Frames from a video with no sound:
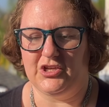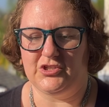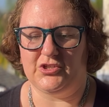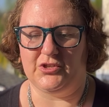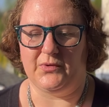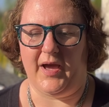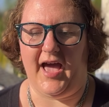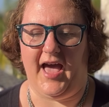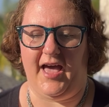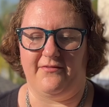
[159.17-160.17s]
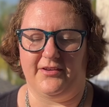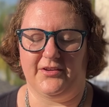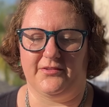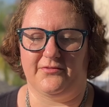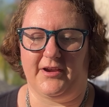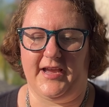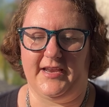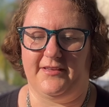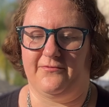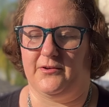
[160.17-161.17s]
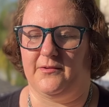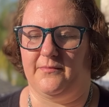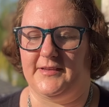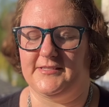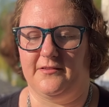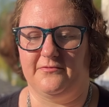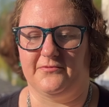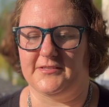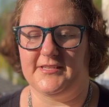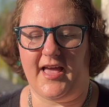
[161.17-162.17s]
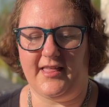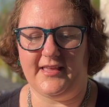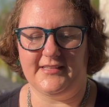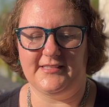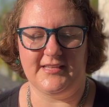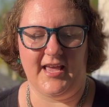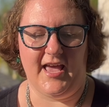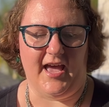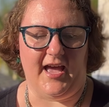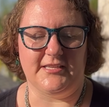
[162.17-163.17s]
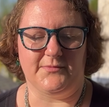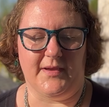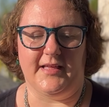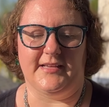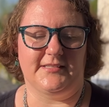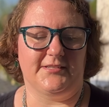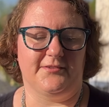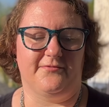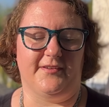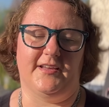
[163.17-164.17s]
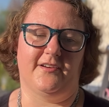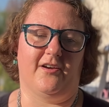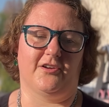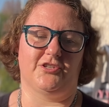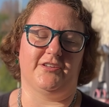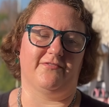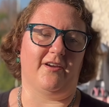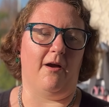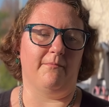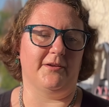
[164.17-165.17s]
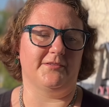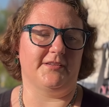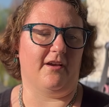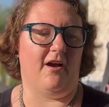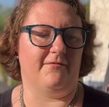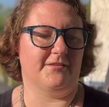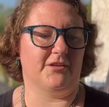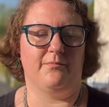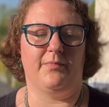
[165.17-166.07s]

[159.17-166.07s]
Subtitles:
to have a good variety for myself for salads, as well as to feed our chief composting officer,